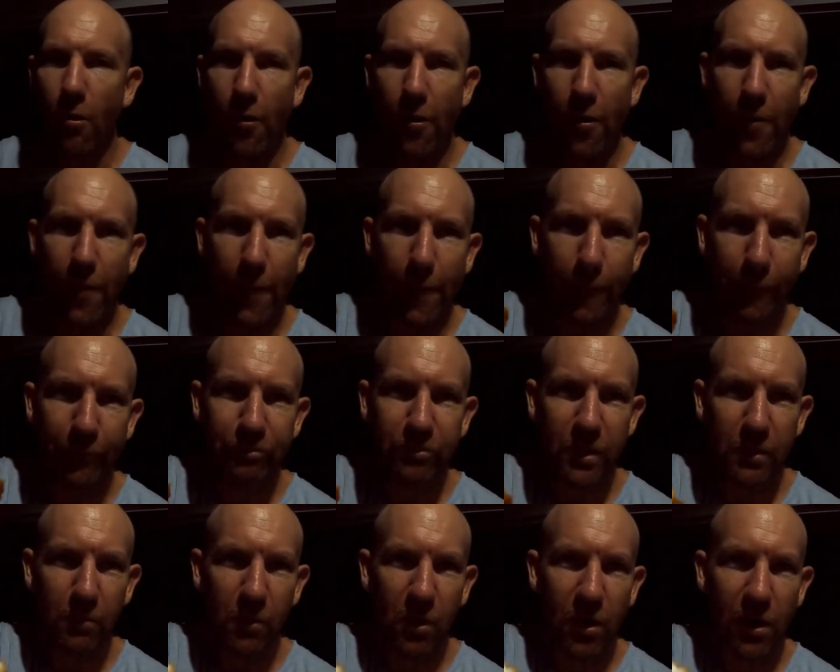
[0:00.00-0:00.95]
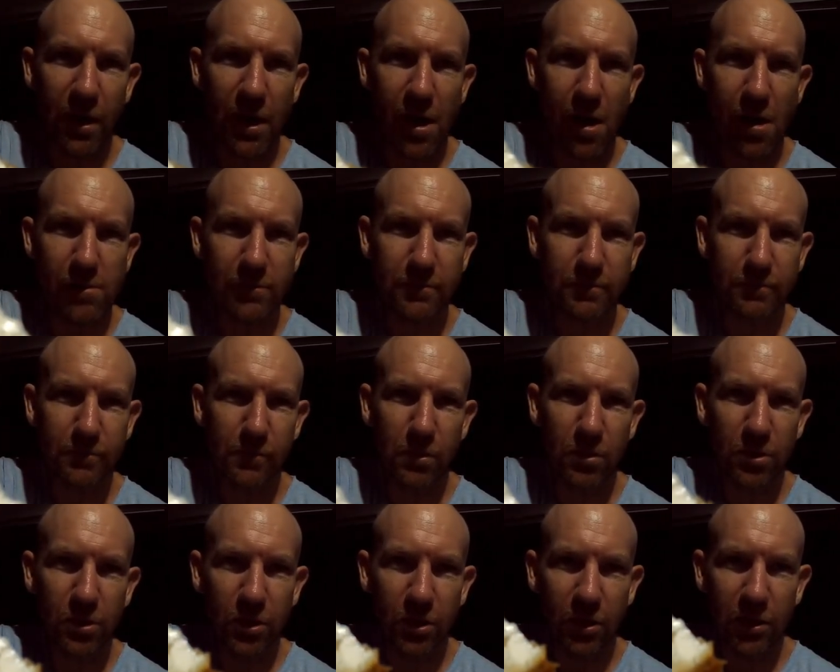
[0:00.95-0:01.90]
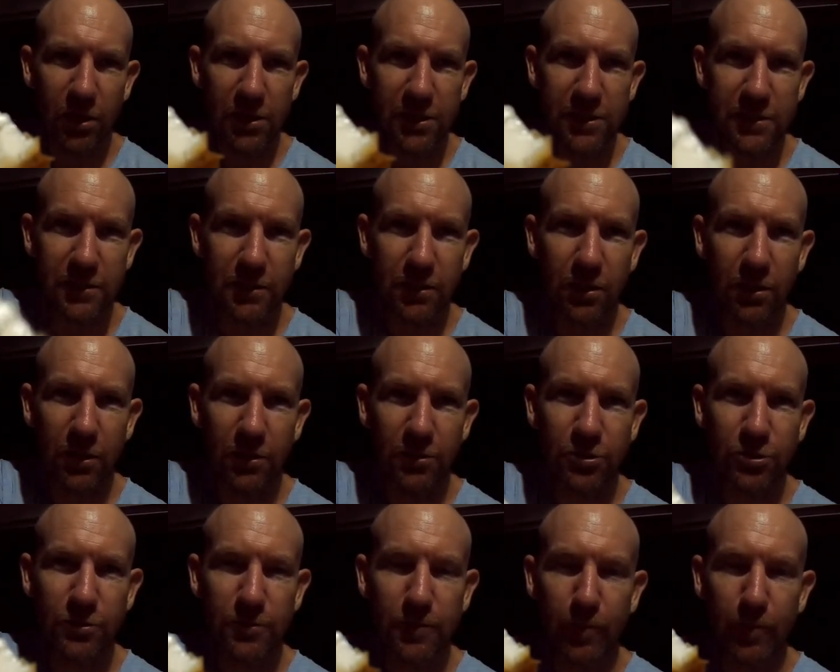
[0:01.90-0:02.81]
Oh my golly gosh.